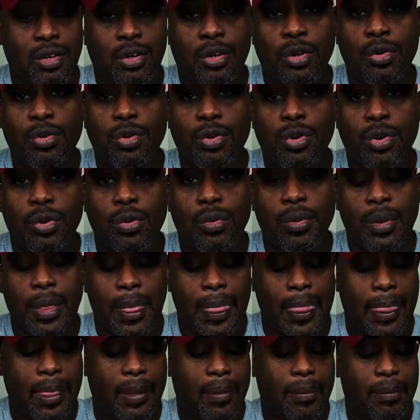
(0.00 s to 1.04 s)
Google,
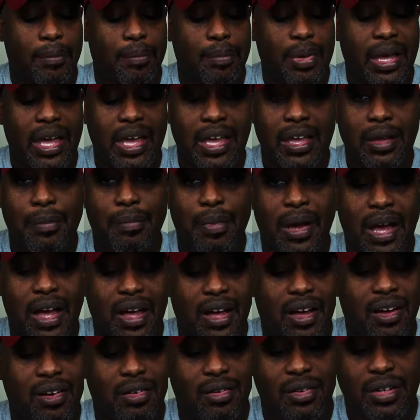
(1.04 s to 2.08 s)

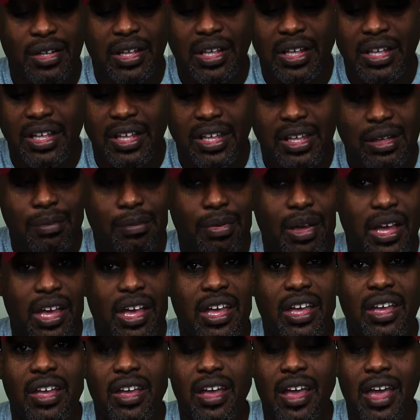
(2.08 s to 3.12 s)
PayPal,
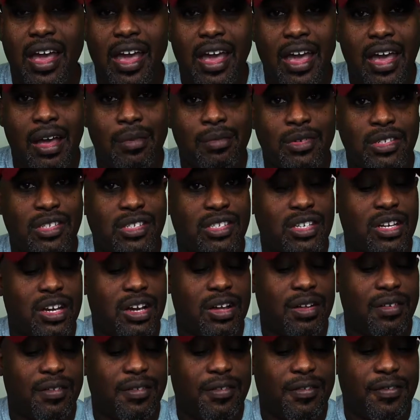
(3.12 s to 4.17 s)
eBay,
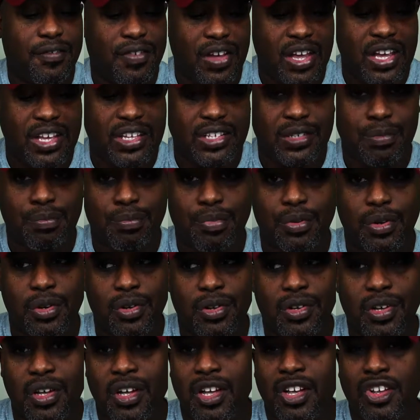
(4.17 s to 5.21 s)
Amazon,
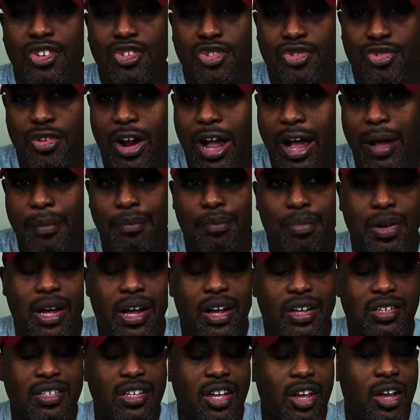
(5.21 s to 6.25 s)
Facebook,
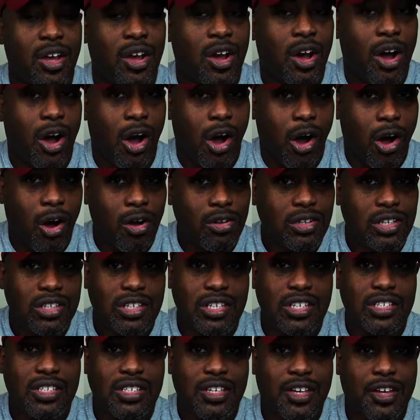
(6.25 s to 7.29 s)
Dropbox, all of
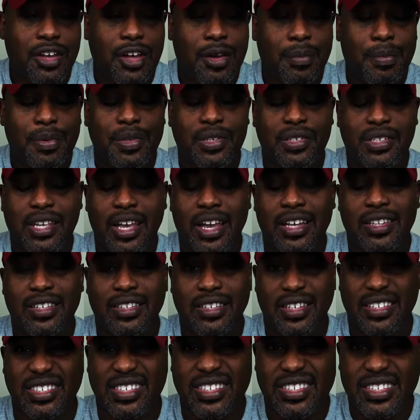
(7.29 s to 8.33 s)
these companies had
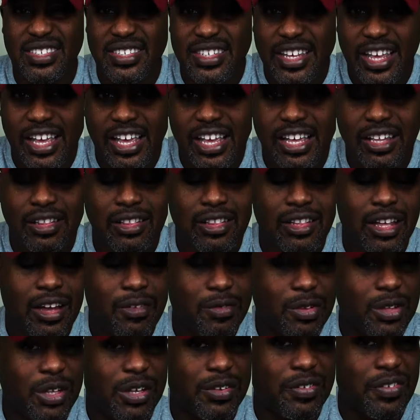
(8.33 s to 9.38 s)
an insane
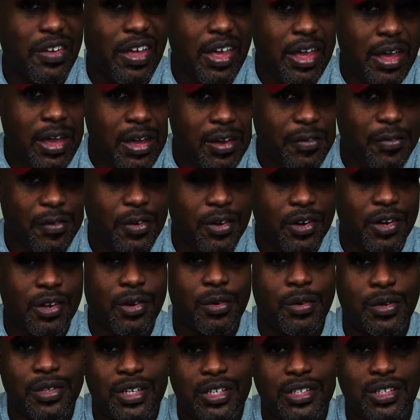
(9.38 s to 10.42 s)
level of effort
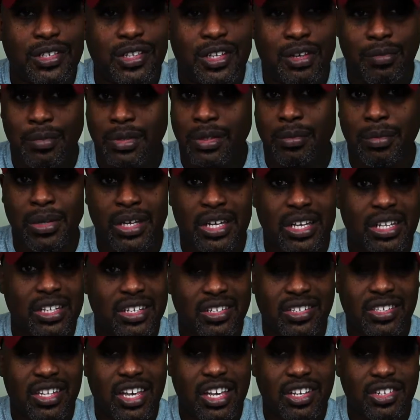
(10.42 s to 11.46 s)
going into them in the
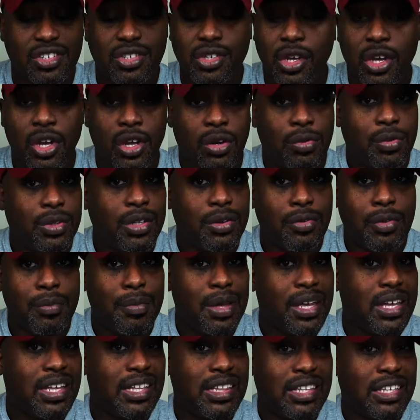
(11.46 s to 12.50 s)
beginning stages when they were
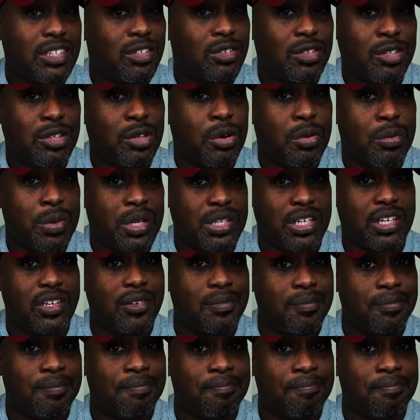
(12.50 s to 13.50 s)
making little to no money.